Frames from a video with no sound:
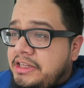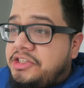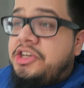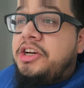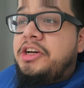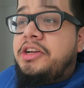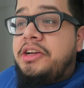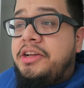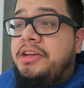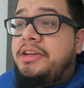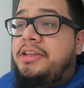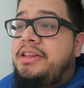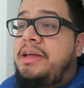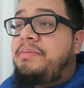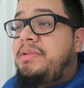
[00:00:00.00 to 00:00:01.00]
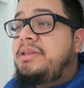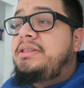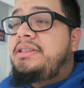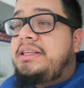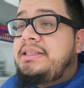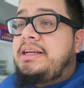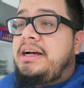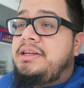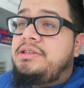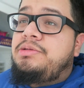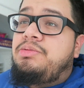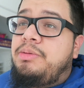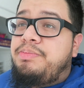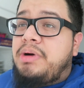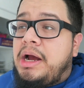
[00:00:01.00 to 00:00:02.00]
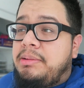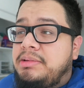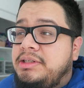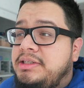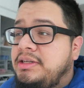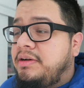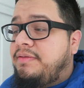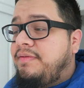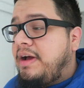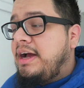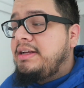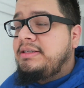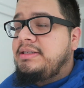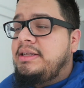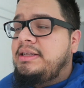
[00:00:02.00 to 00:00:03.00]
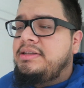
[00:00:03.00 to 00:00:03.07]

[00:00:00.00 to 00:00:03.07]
That's good. That means this house will probably sell fast.